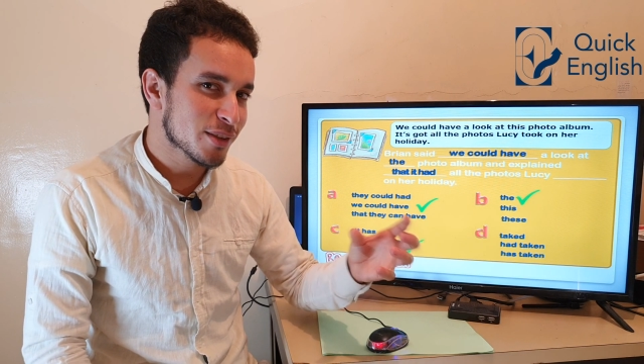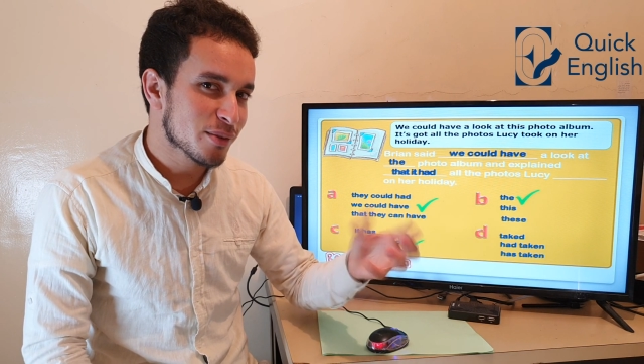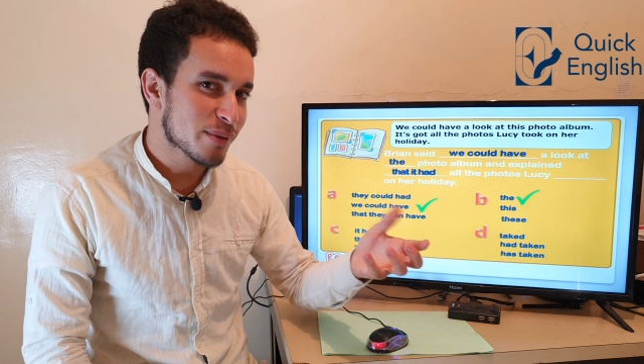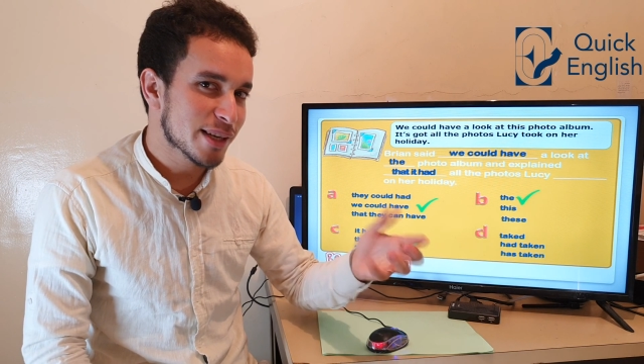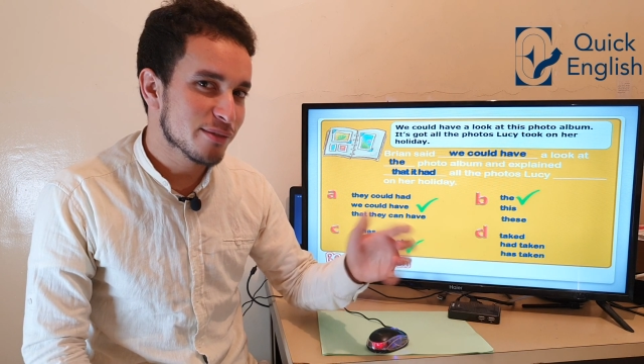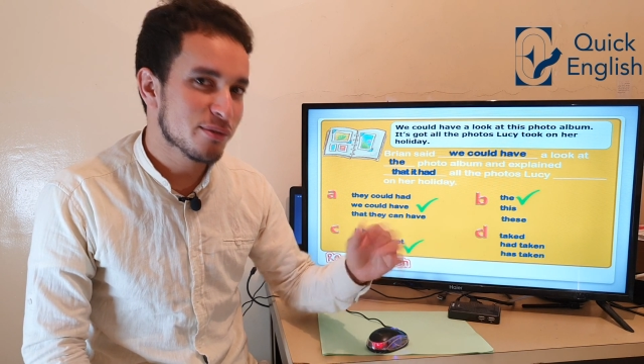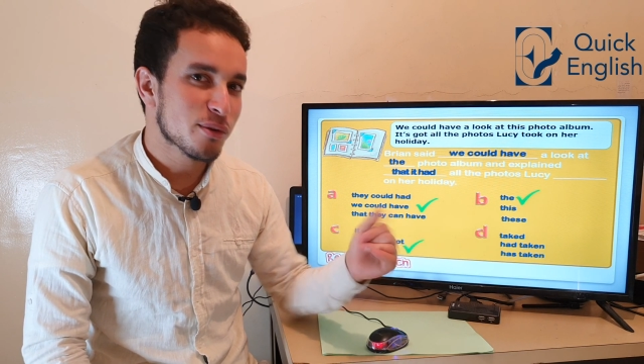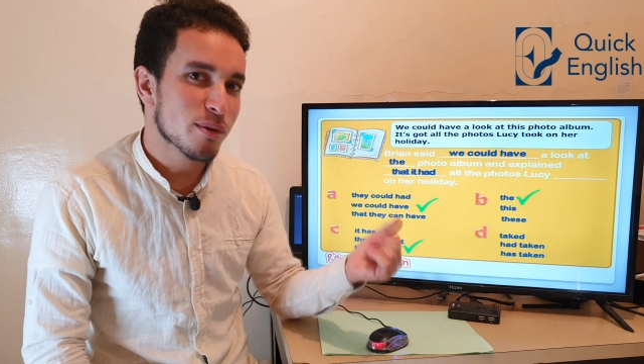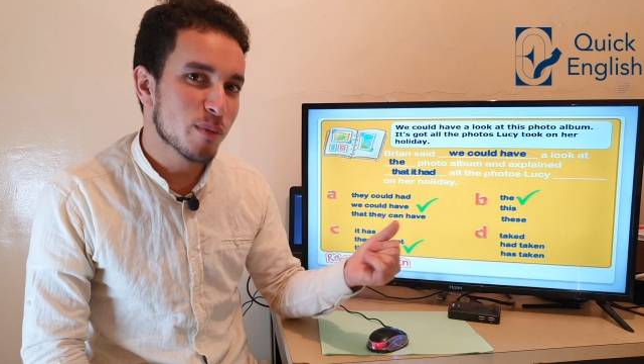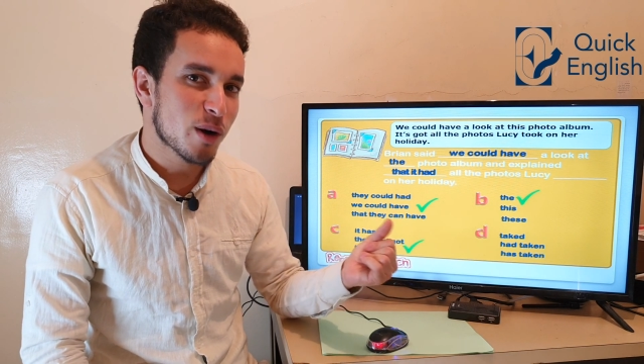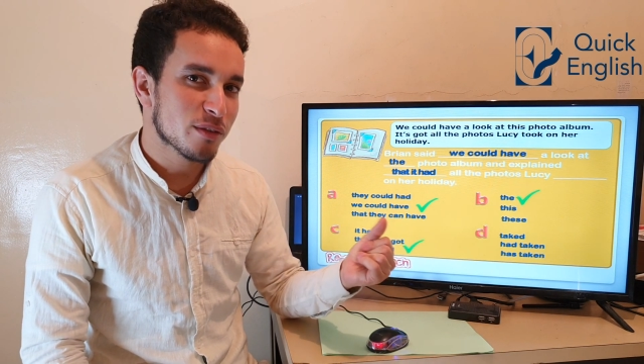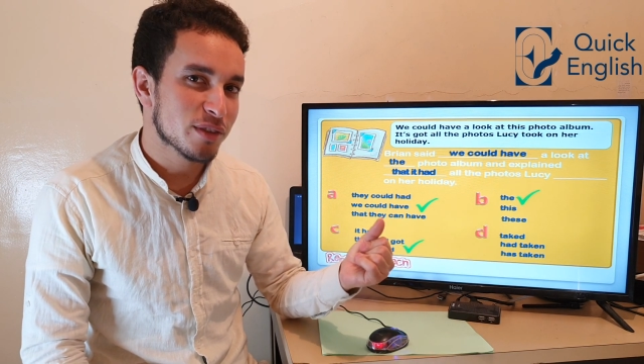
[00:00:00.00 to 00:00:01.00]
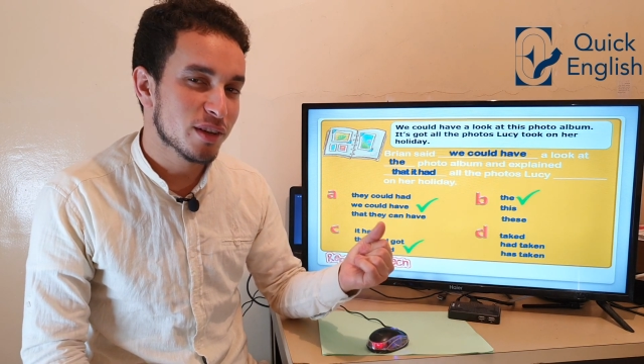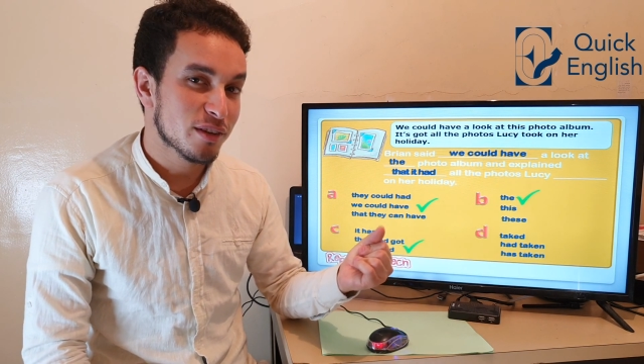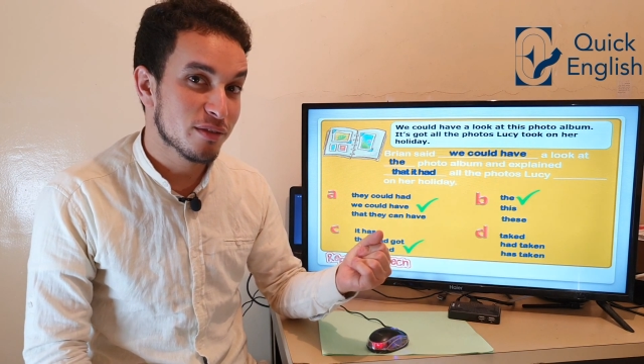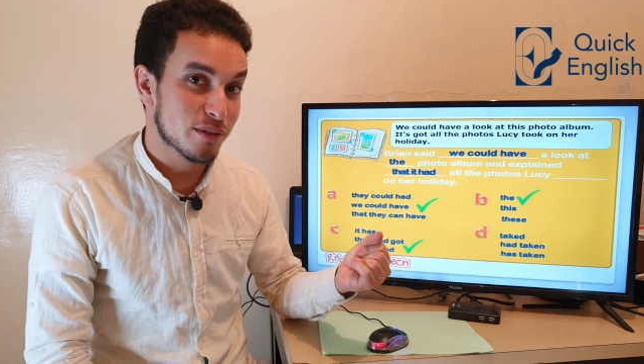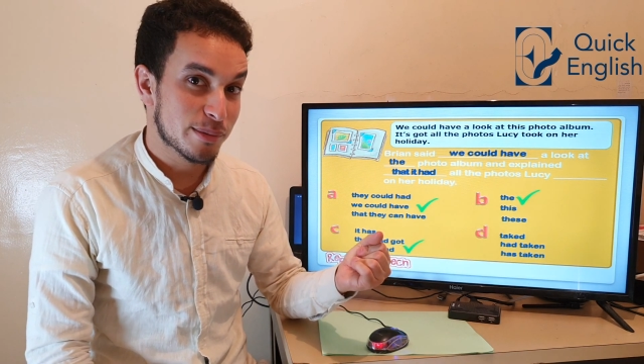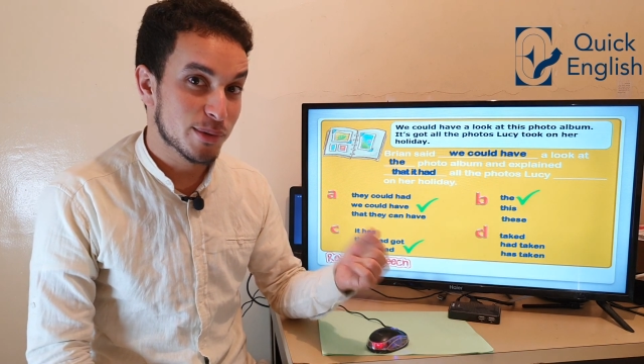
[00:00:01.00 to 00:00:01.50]
the right form of
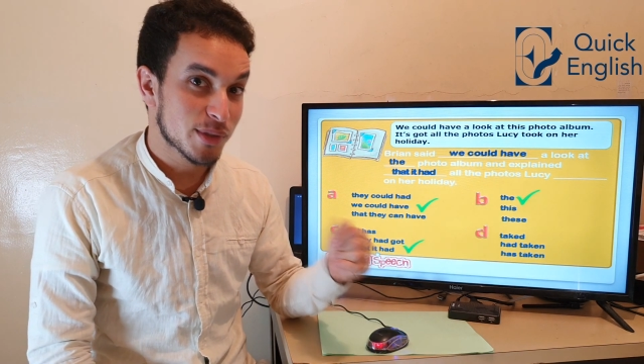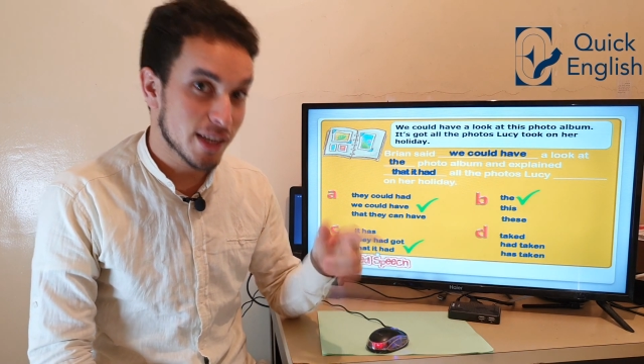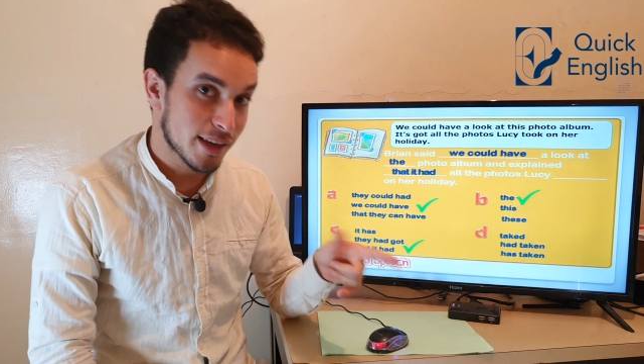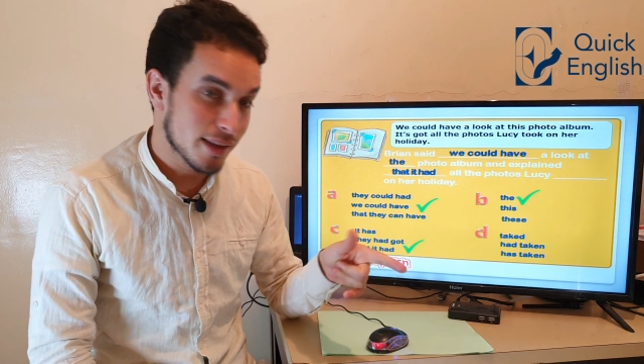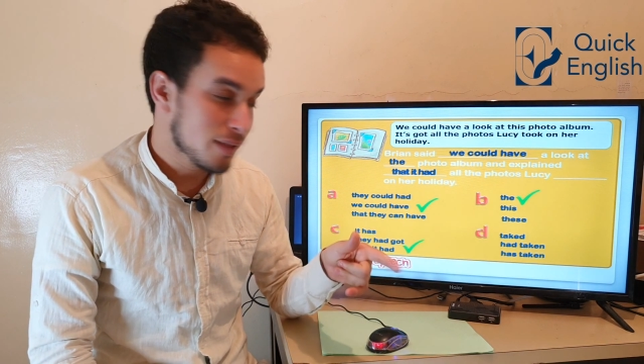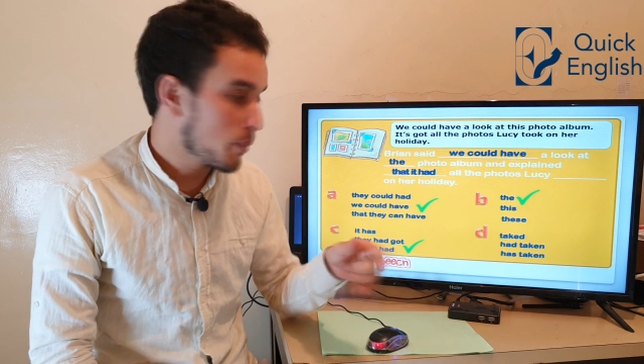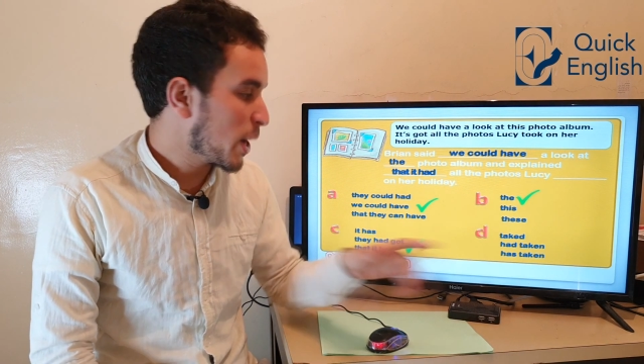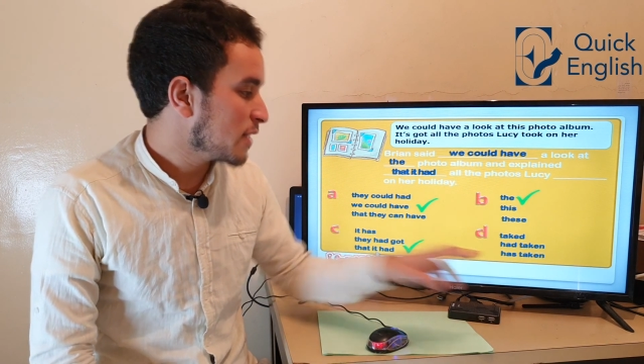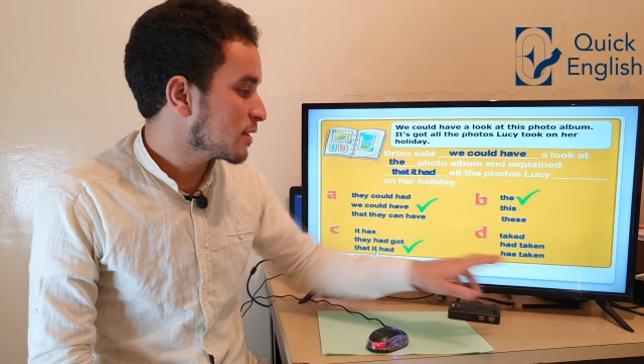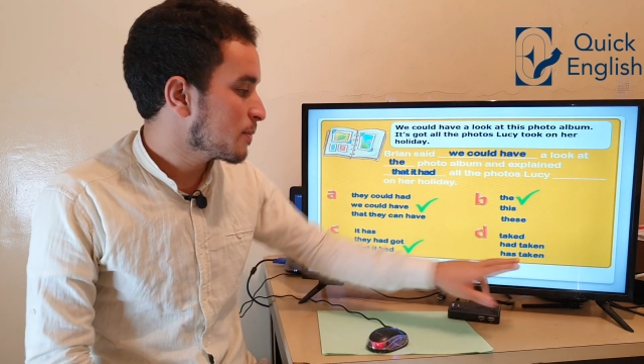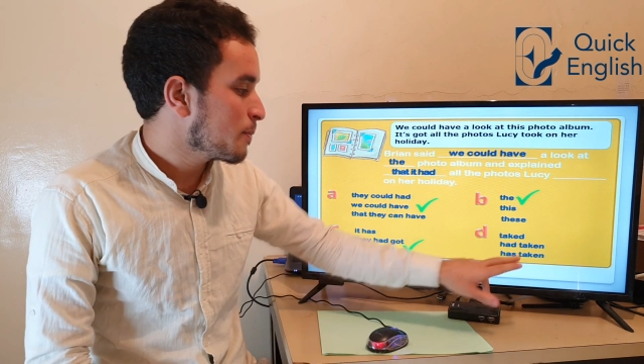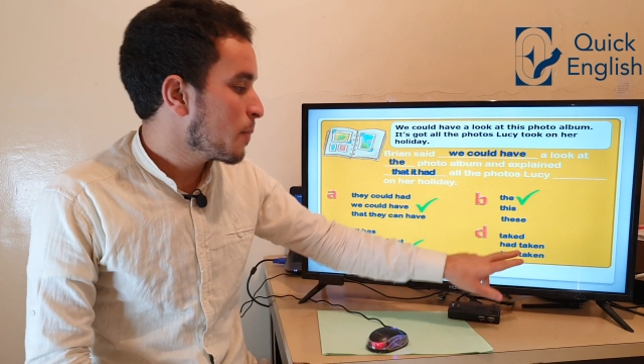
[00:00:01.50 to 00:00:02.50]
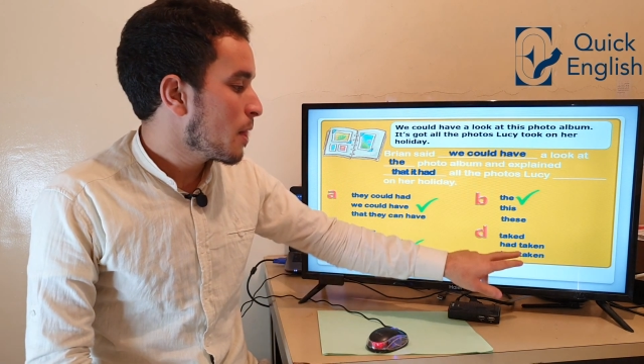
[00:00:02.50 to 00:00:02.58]
the verb to take in the past.